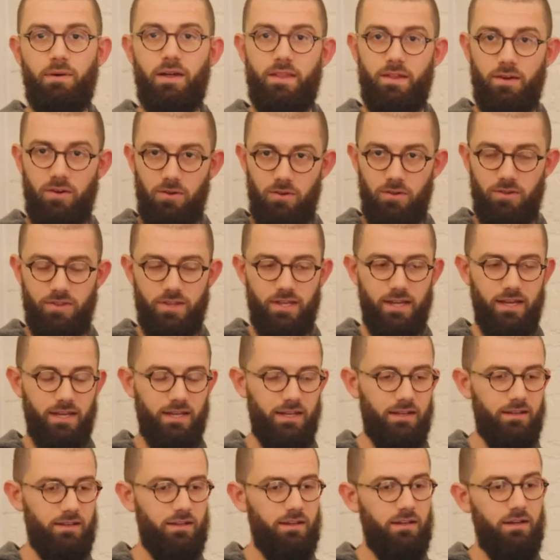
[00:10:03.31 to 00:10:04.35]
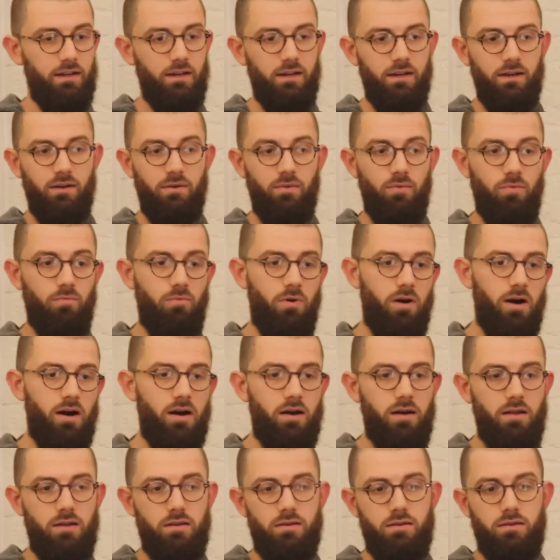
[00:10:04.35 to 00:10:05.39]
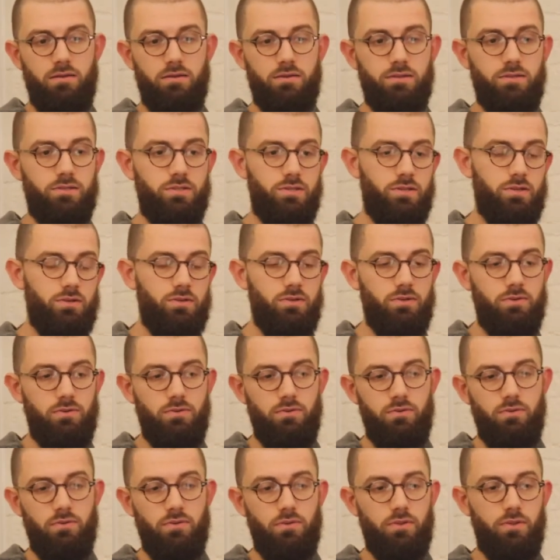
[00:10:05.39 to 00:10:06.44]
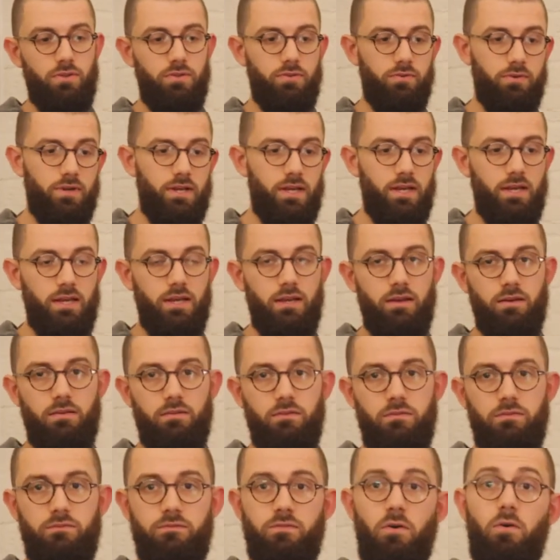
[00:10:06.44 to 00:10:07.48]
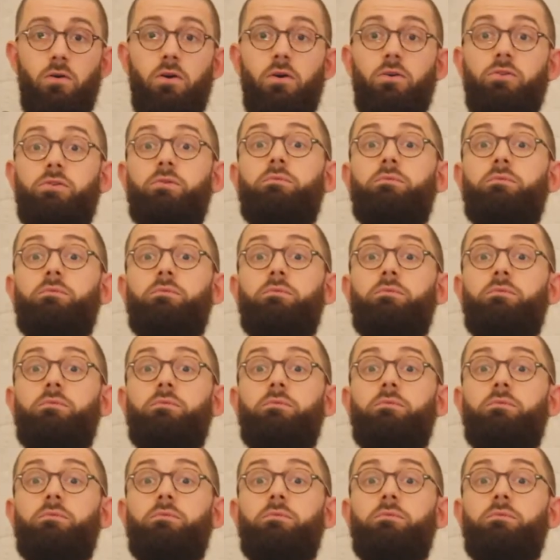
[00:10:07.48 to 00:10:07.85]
the whole thing. 1, 2, 3, 4.